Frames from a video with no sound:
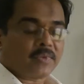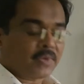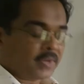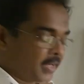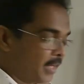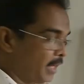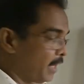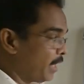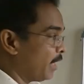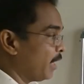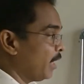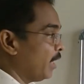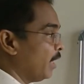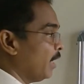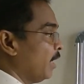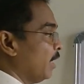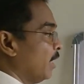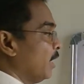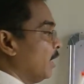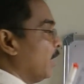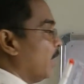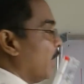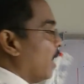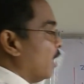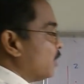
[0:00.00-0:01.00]
Okay.
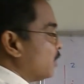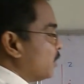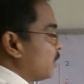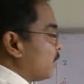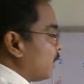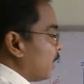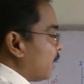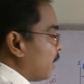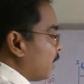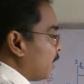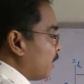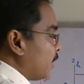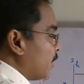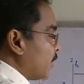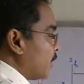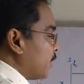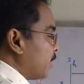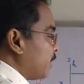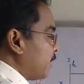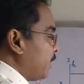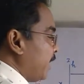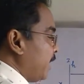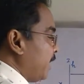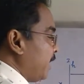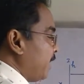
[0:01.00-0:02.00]

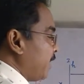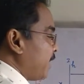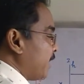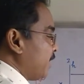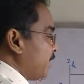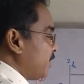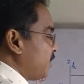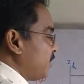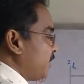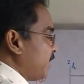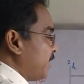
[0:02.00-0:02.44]
Then you can